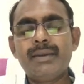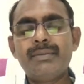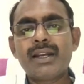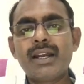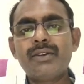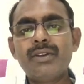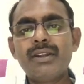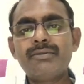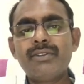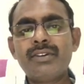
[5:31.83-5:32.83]
if the
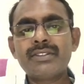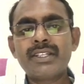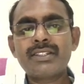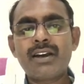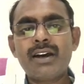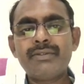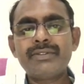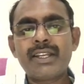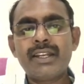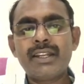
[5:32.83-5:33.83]
controlling force is
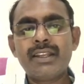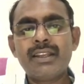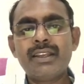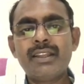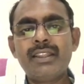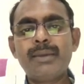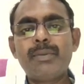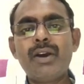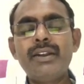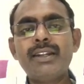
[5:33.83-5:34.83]
absent, the
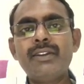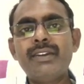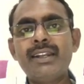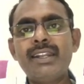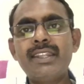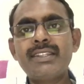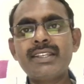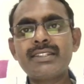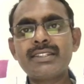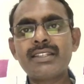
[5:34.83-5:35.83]
pointer will reach
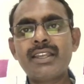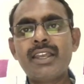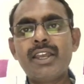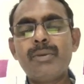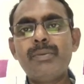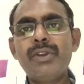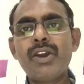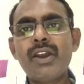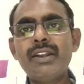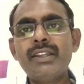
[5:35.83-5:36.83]

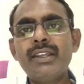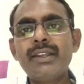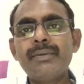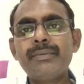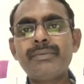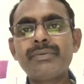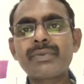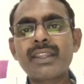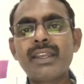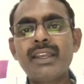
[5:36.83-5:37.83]
behind the
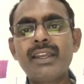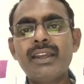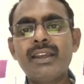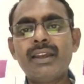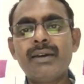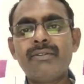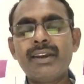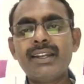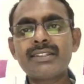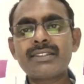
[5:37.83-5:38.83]

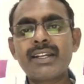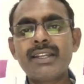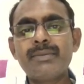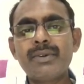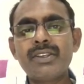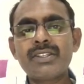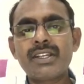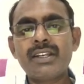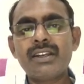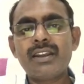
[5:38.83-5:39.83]
final steady
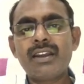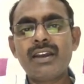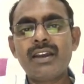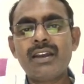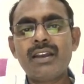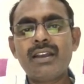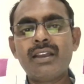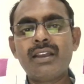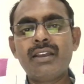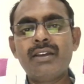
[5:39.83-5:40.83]
position
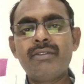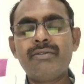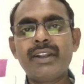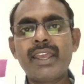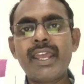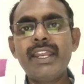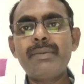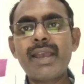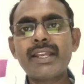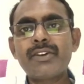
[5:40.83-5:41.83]
for
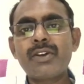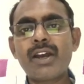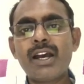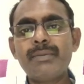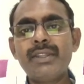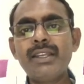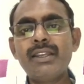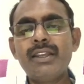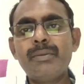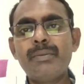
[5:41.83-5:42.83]
any magnitude of the
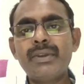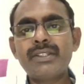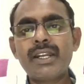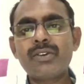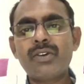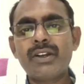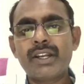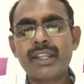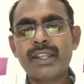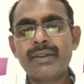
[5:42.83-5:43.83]
measured
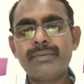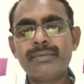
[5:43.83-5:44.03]
quantity,